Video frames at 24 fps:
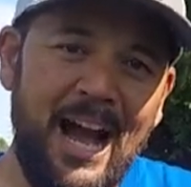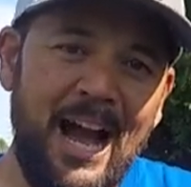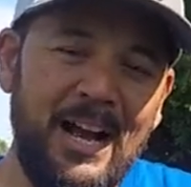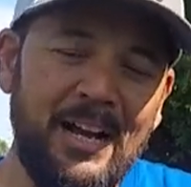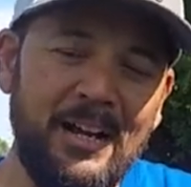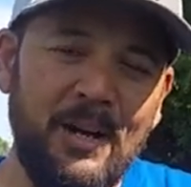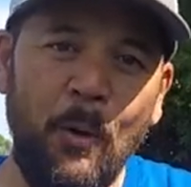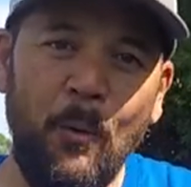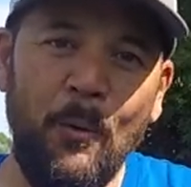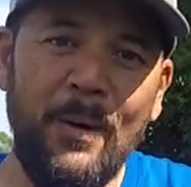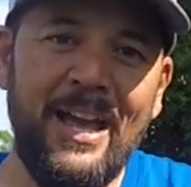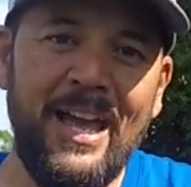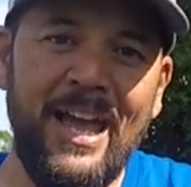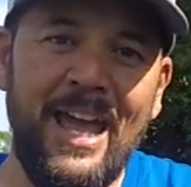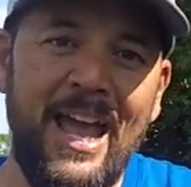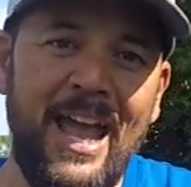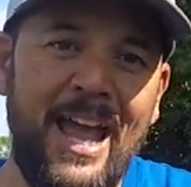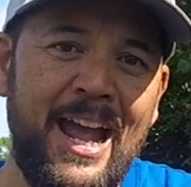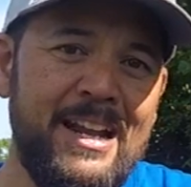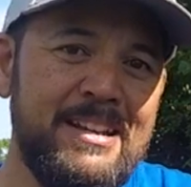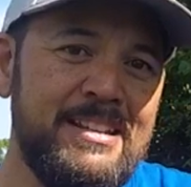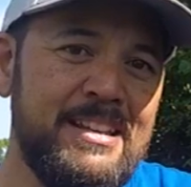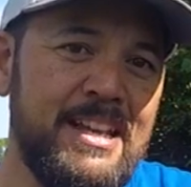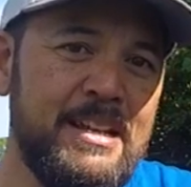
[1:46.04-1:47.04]
go
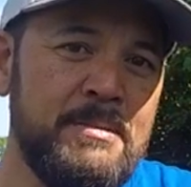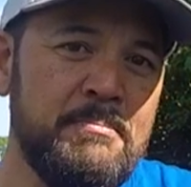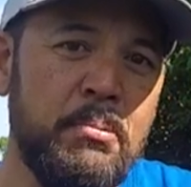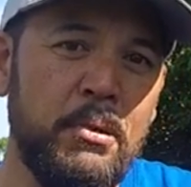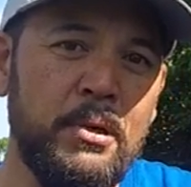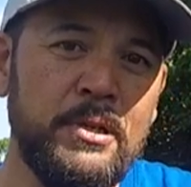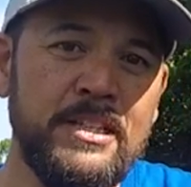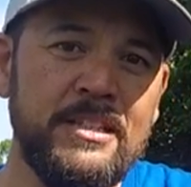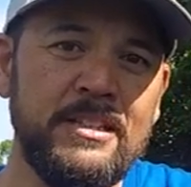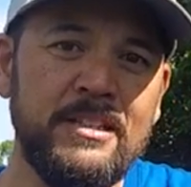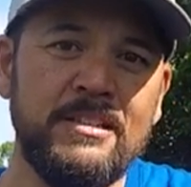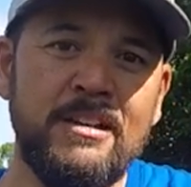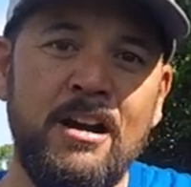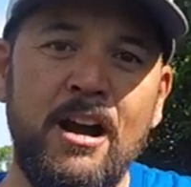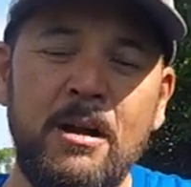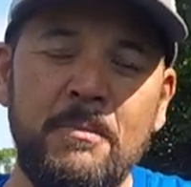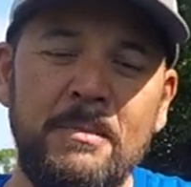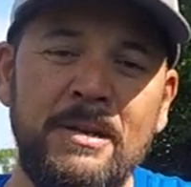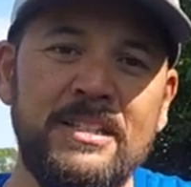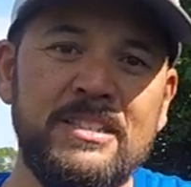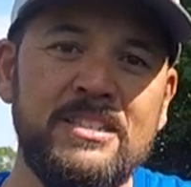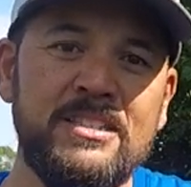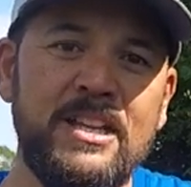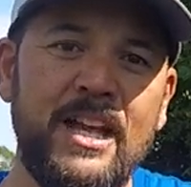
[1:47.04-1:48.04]
ahead and put in the
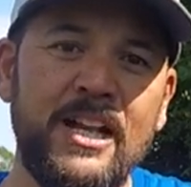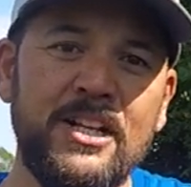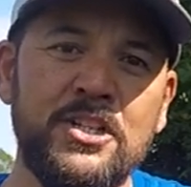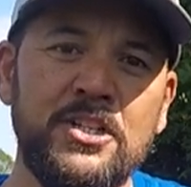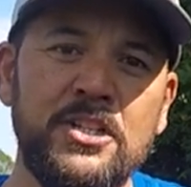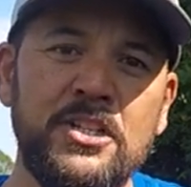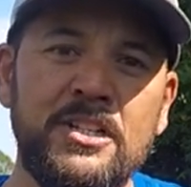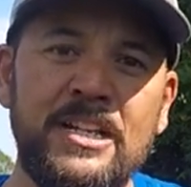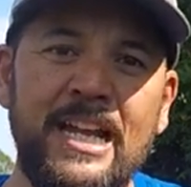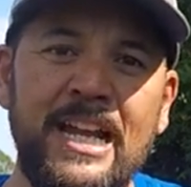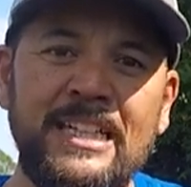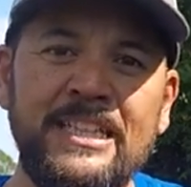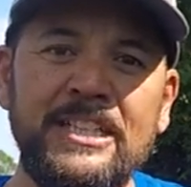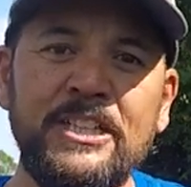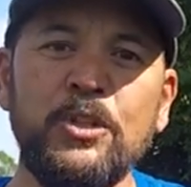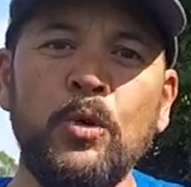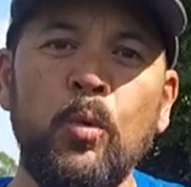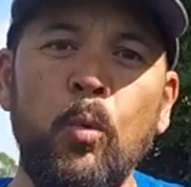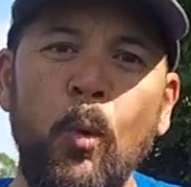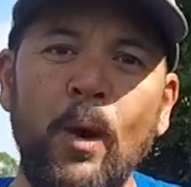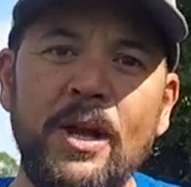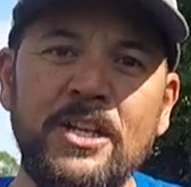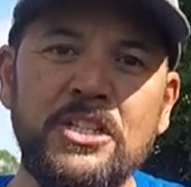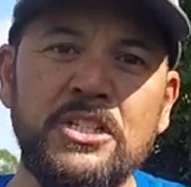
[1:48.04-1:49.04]
comment section any
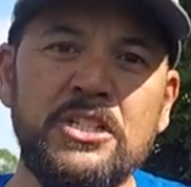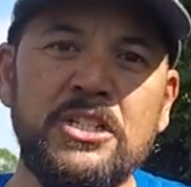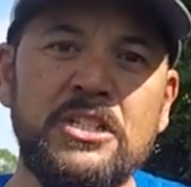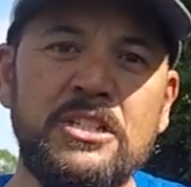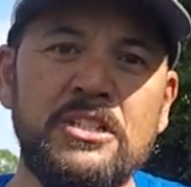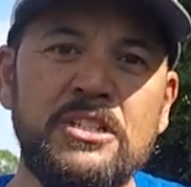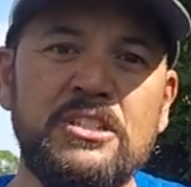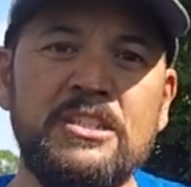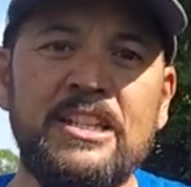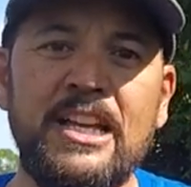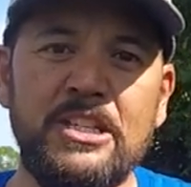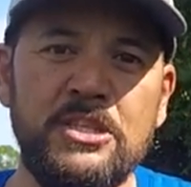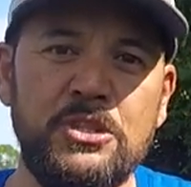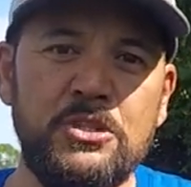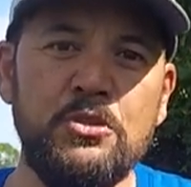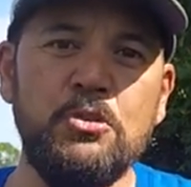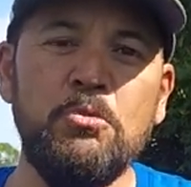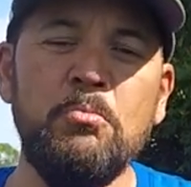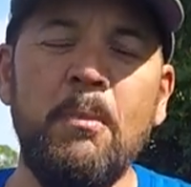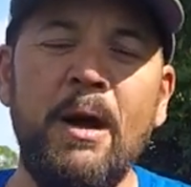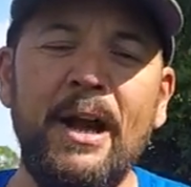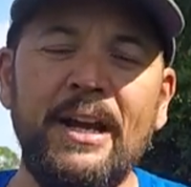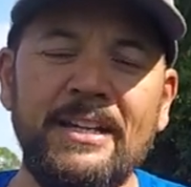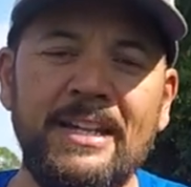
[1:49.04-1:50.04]
questions that you
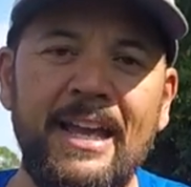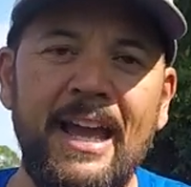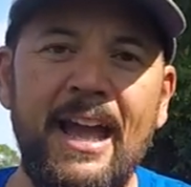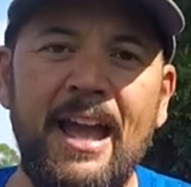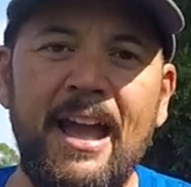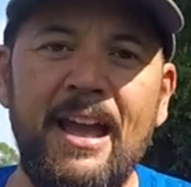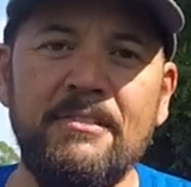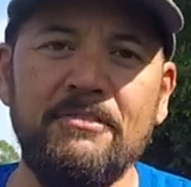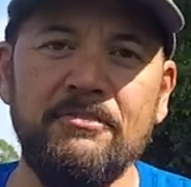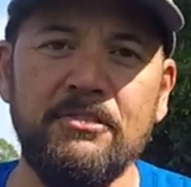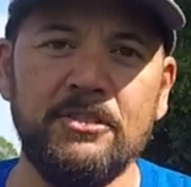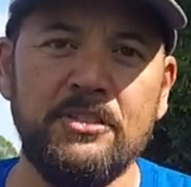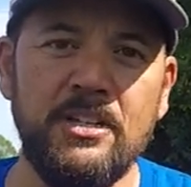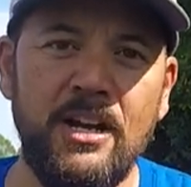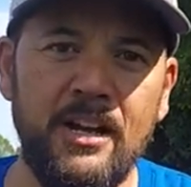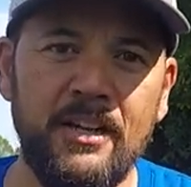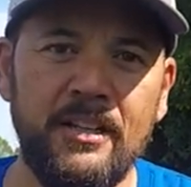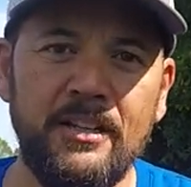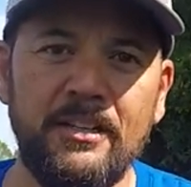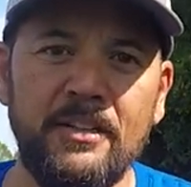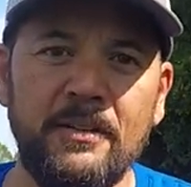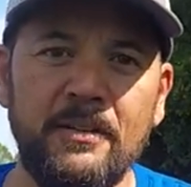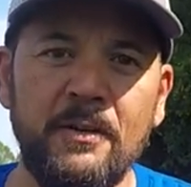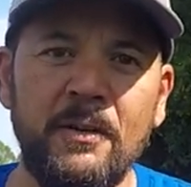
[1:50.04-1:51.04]
might have for
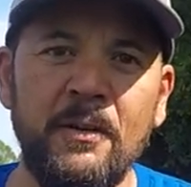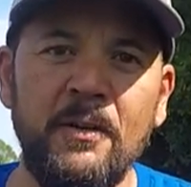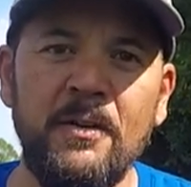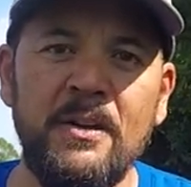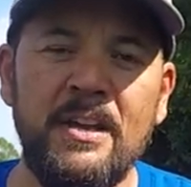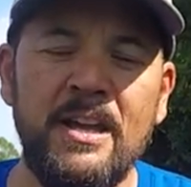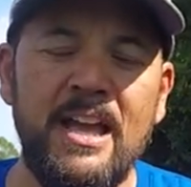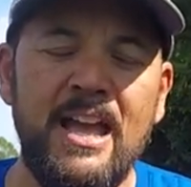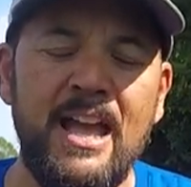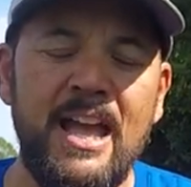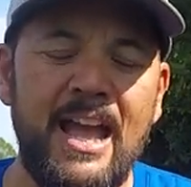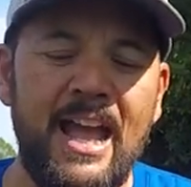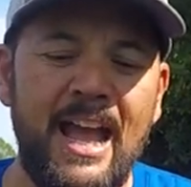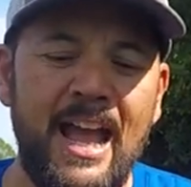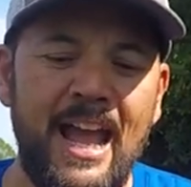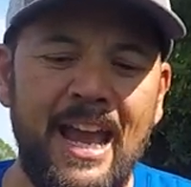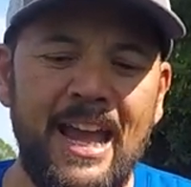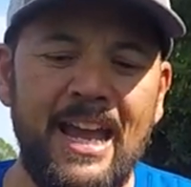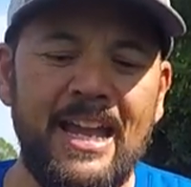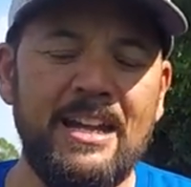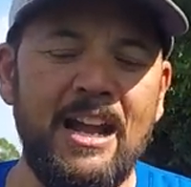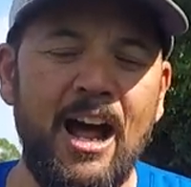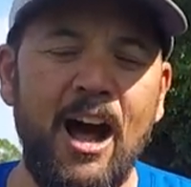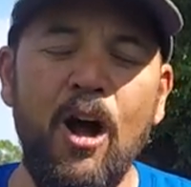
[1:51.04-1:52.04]
Takahiro,
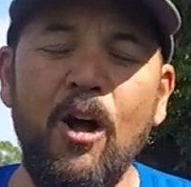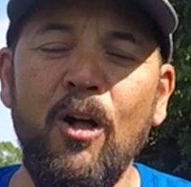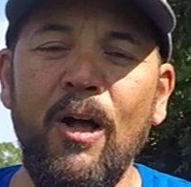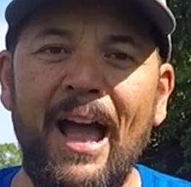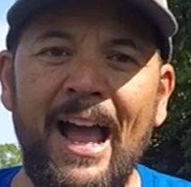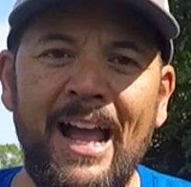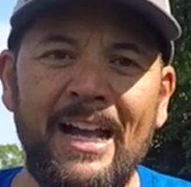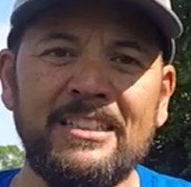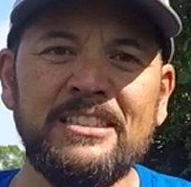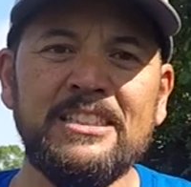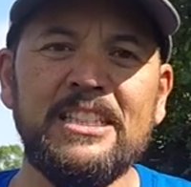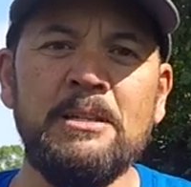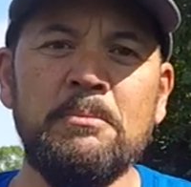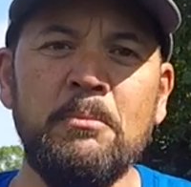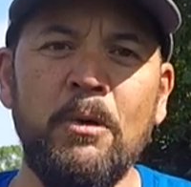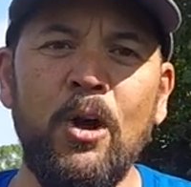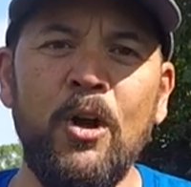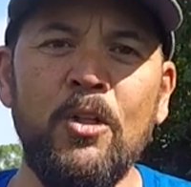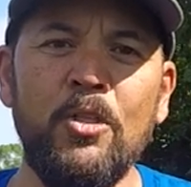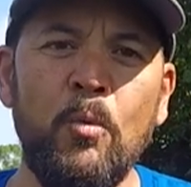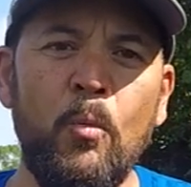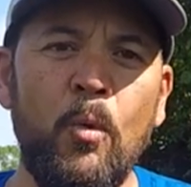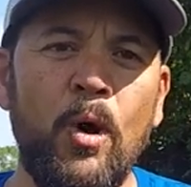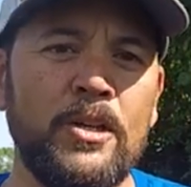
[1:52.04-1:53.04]
and I'll ask him
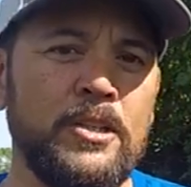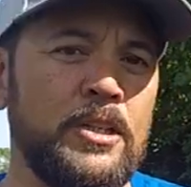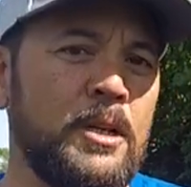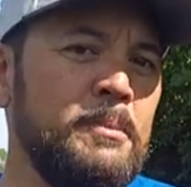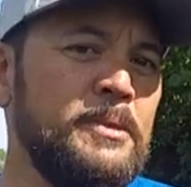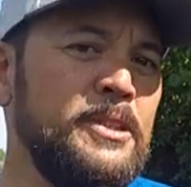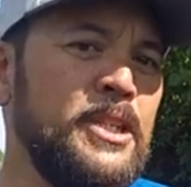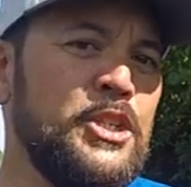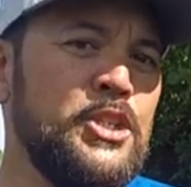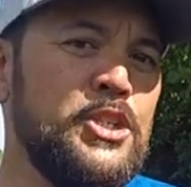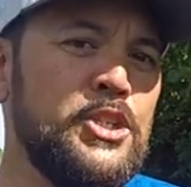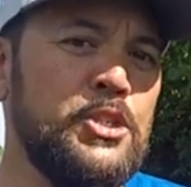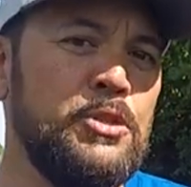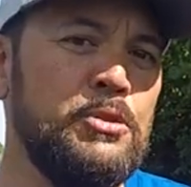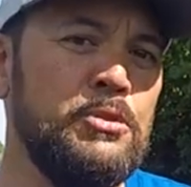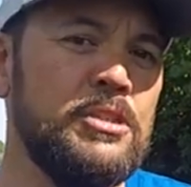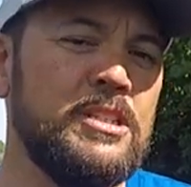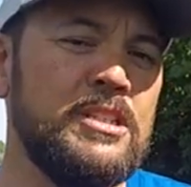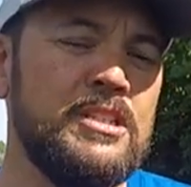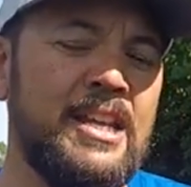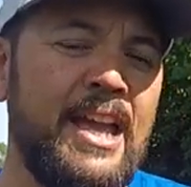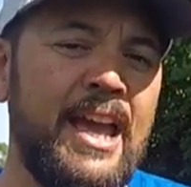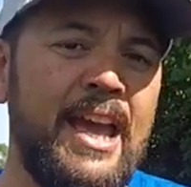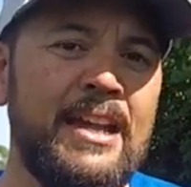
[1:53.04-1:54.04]
on the water. I'm going to choose
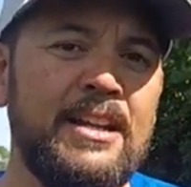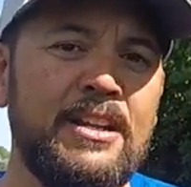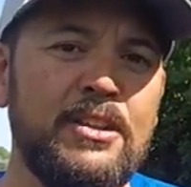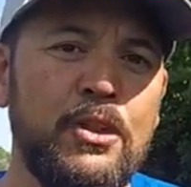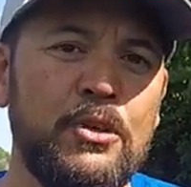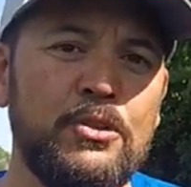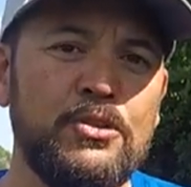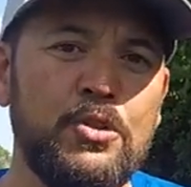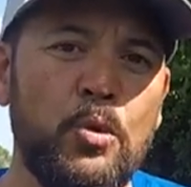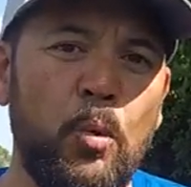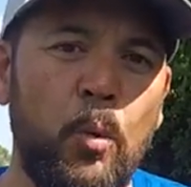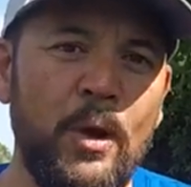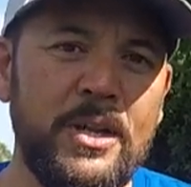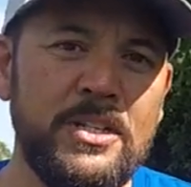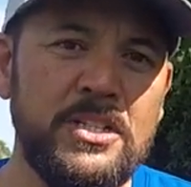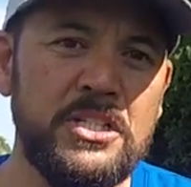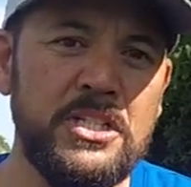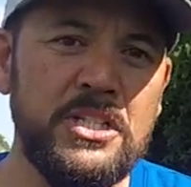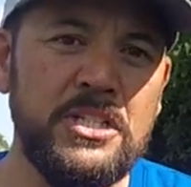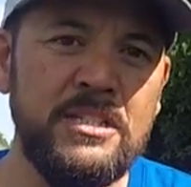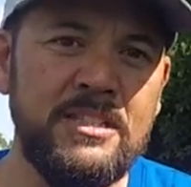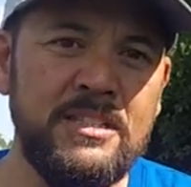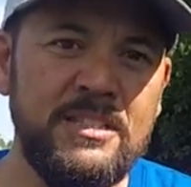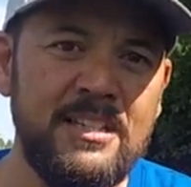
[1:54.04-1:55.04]
ten of those
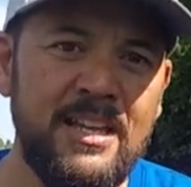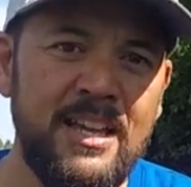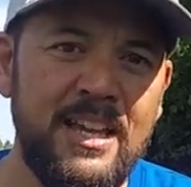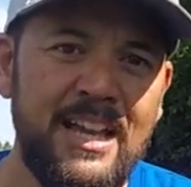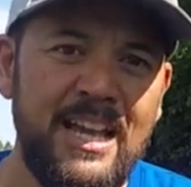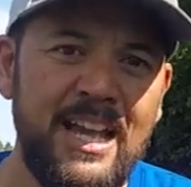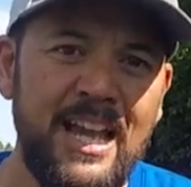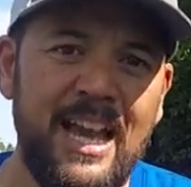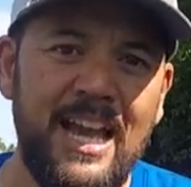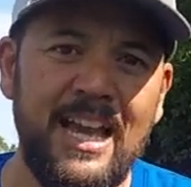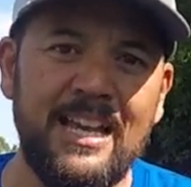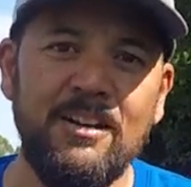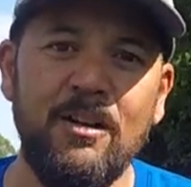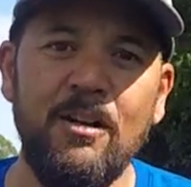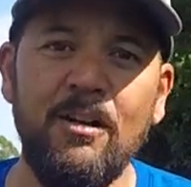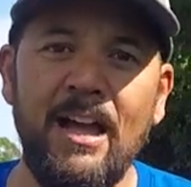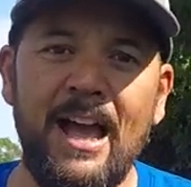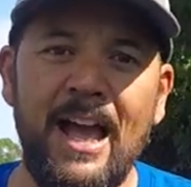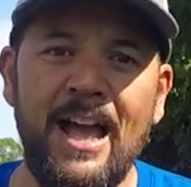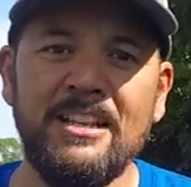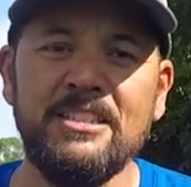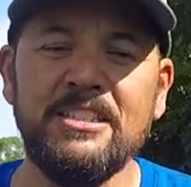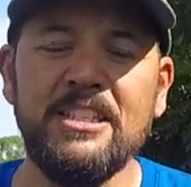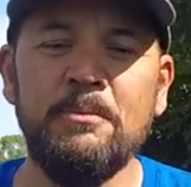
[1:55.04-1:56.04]
questions, and I'll
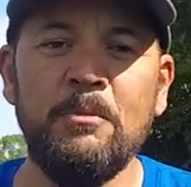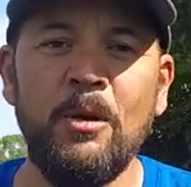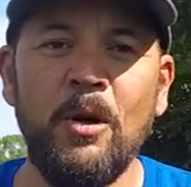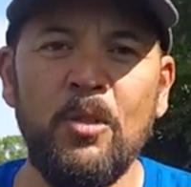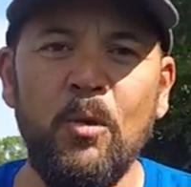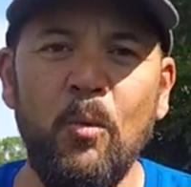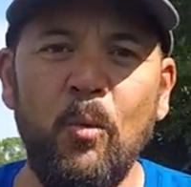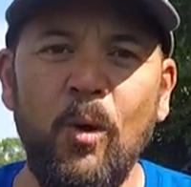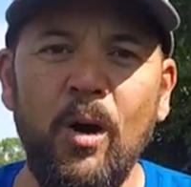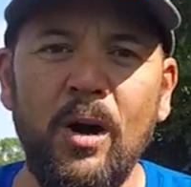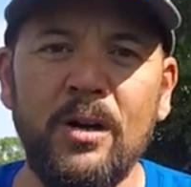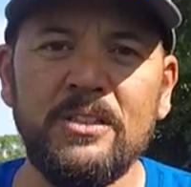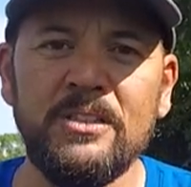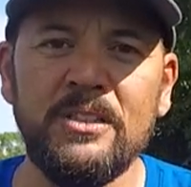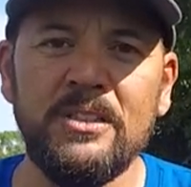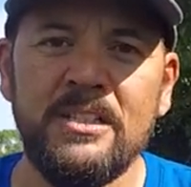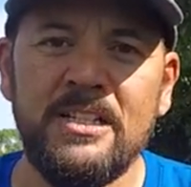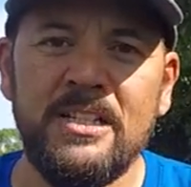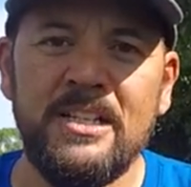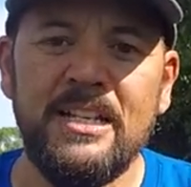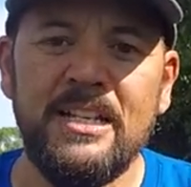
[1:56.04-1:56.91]
ask him on the water,